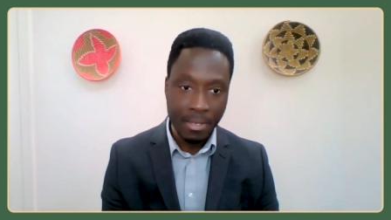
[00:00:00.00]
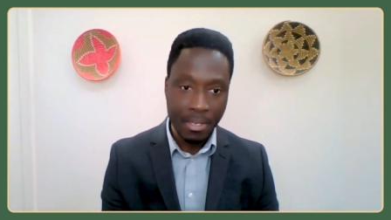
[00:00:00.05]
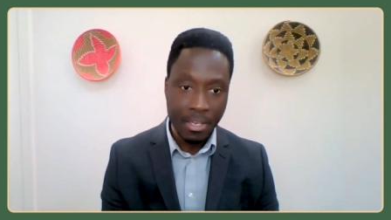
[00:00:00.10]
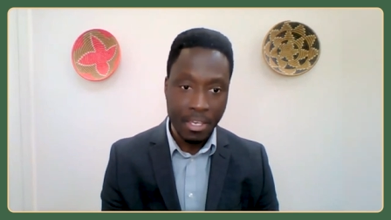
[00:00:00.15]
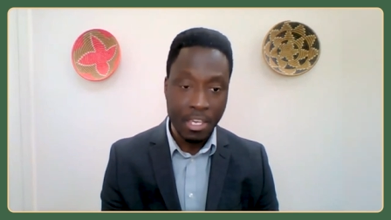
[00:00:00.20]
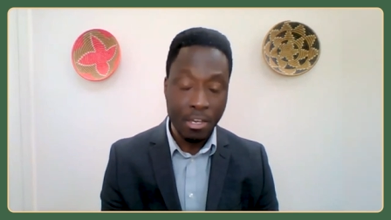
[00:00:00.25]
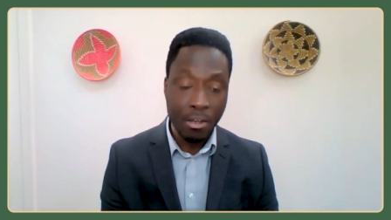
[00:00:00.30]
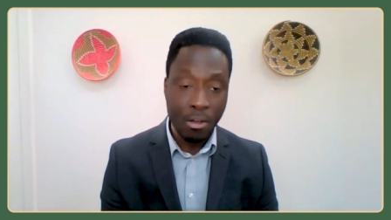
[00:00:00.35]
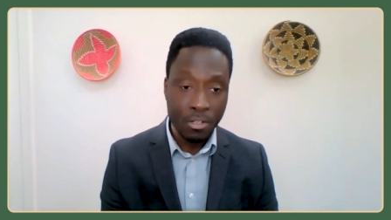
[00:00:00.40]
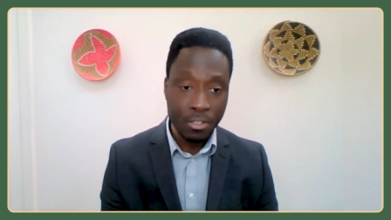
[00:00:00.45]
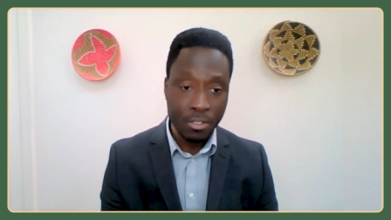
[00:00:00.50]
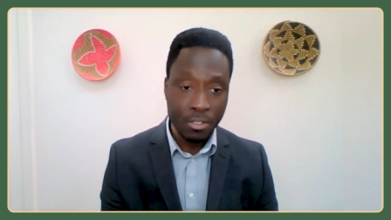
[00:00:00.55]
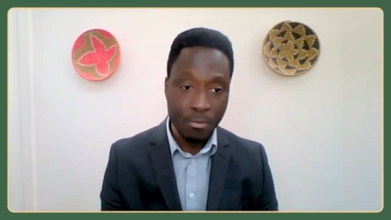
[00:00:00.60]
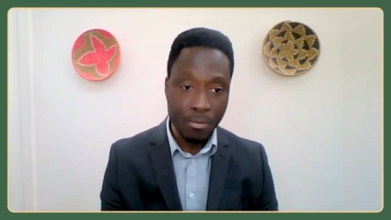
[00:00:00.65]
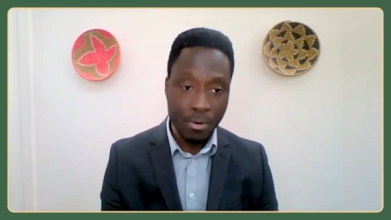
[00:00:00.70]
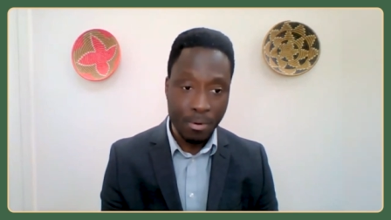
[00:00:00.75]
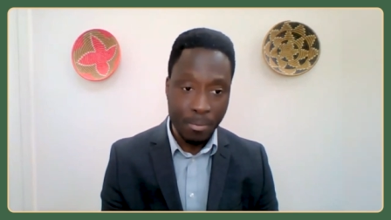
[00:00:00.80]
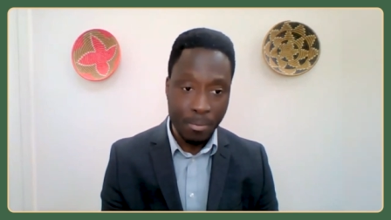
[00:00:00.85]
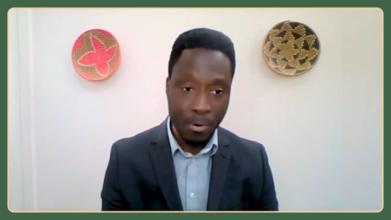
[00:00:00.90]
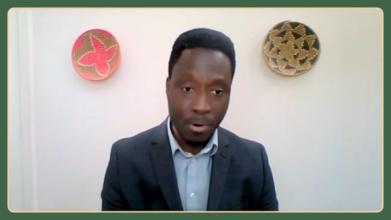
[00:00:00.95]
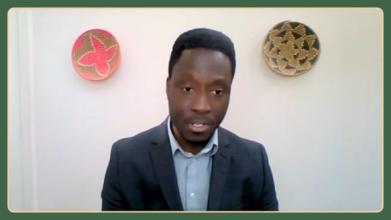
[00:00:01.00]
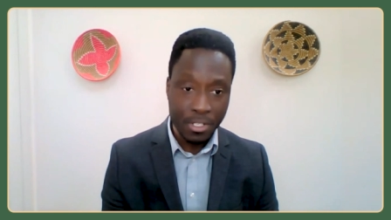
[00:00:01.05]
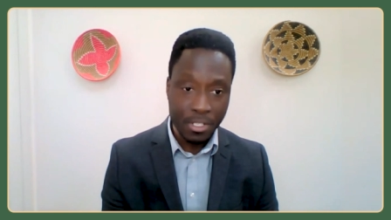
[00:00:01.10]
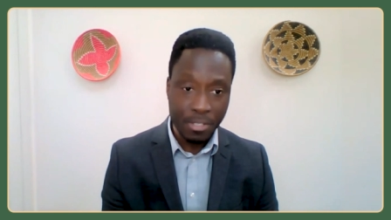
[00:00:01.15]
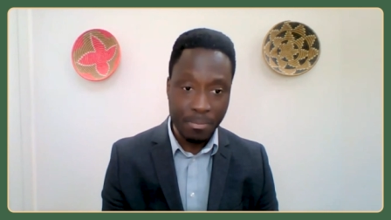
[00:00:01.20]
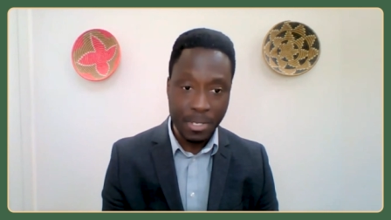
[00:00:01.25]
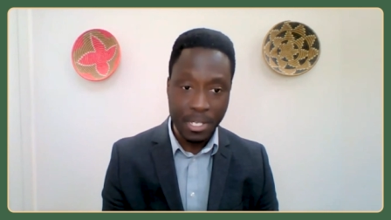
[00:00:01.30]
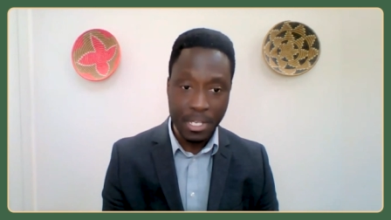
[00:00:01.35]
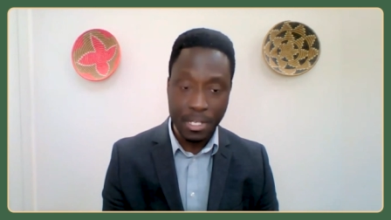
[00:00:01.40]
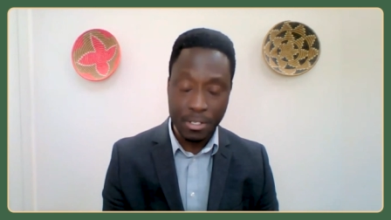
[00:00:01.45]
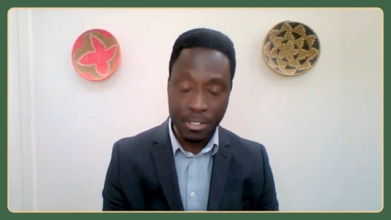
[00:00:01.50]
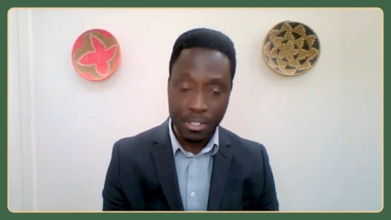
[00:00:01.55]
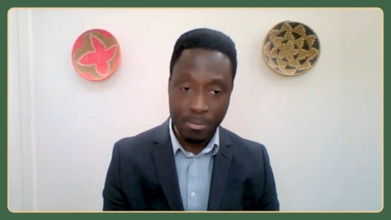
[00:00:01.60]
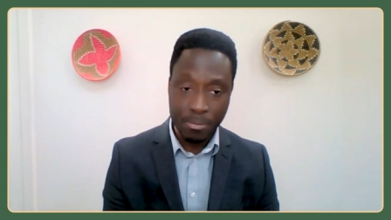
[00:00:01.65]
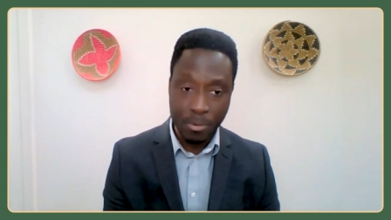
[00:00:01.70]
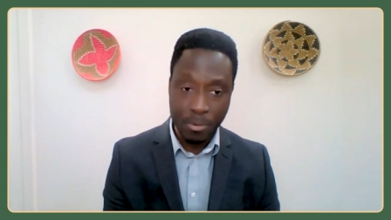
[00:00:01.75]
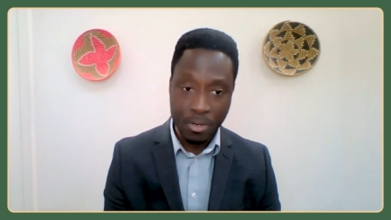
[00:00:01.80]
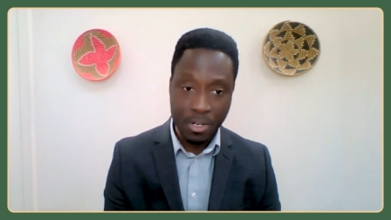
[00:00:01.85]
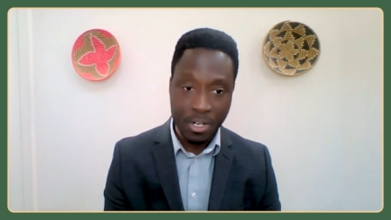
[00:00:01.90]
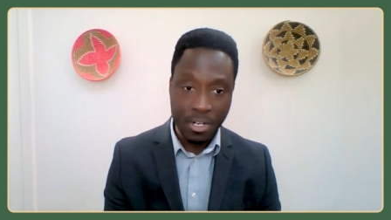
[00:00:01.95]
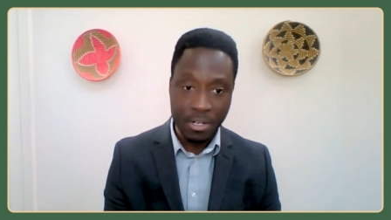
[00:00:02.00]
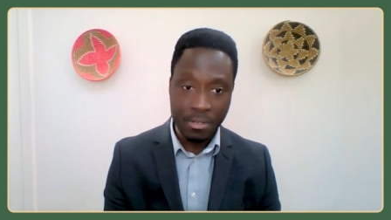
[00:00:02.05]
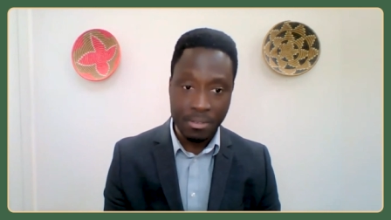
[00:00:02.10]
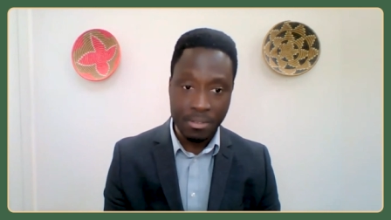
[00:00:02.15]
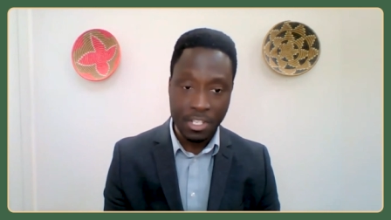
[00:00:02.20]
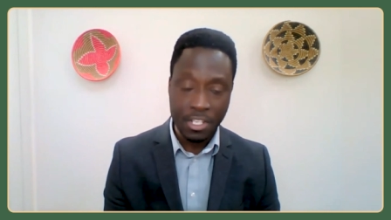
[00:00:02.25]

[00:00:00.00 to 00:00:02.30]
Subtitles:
He also reports being a smoker.